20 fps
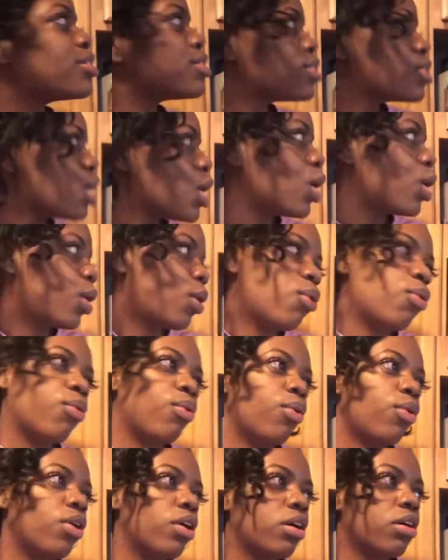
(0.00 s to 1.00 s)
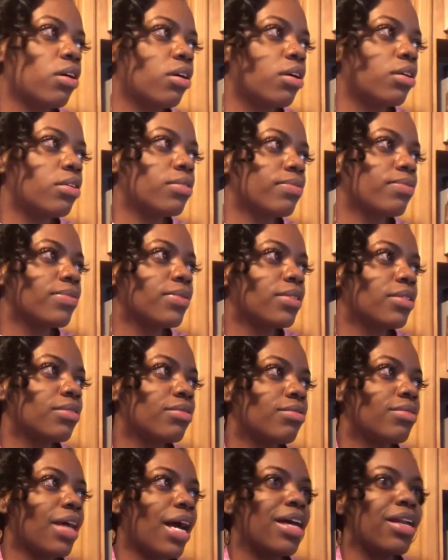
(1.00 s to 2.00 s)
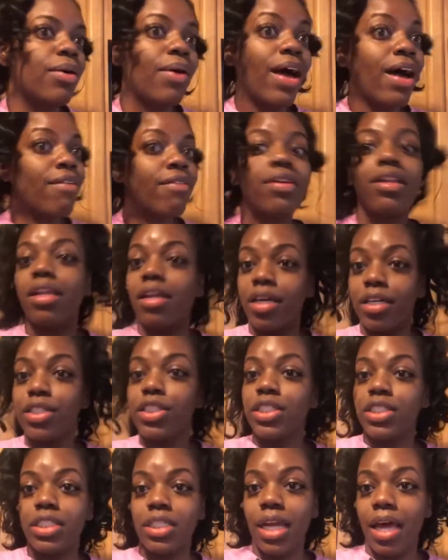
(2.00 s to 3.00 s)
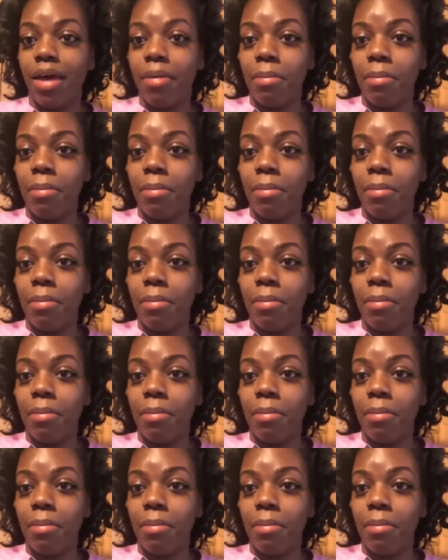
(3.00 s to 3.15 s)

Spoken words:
So I don't have a lunch today